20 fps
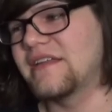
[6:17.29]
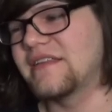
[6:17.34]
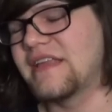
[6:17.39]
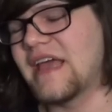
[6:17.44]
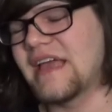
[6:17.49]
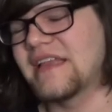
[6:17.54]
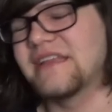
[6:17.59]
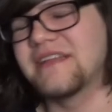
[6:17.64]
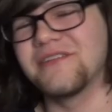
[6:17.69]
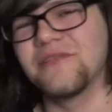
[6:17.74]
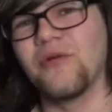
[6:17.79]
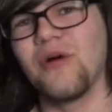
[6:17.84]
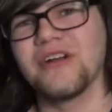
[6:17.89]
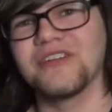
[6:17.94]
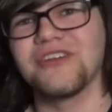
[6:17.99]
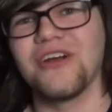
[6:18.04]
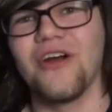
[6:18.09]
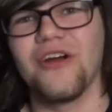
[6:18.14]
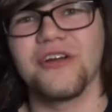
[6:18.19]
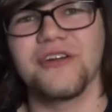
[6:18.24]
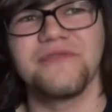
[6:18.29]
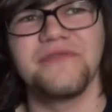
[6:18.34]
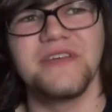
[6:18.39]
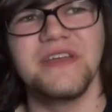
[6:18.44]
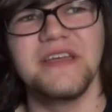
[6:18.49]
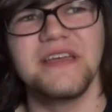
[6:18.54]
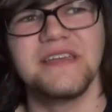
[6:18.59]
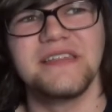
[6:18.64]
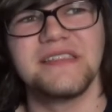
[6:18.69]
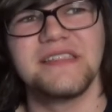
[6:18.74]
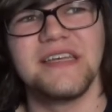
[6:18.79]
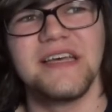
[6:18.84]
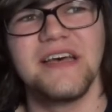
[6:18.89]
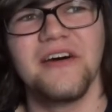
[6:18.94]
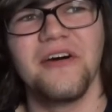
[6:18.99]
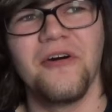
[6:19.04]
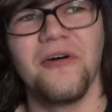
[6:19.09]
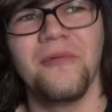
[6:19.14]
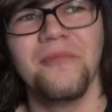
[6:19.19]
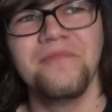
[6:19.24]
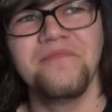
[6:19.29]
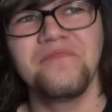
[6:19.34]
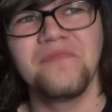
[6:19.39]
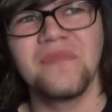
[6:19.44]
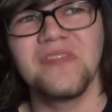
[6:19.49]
didn't watch Arc V until